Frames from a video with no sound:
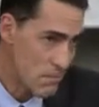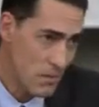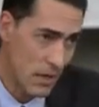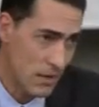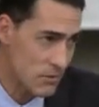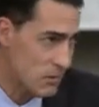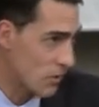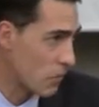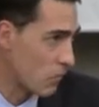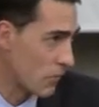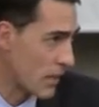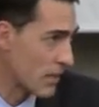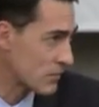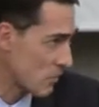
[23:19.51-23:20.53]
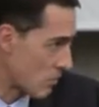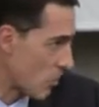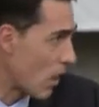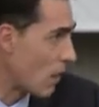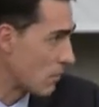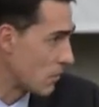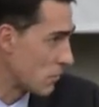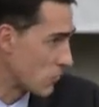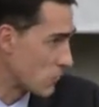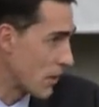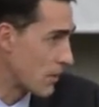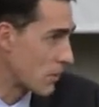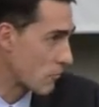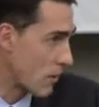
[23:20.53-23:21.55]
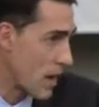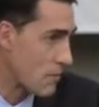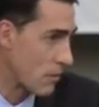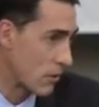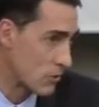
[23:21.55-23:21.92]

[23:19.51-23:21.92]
Because that's the problem. We're trying to wrap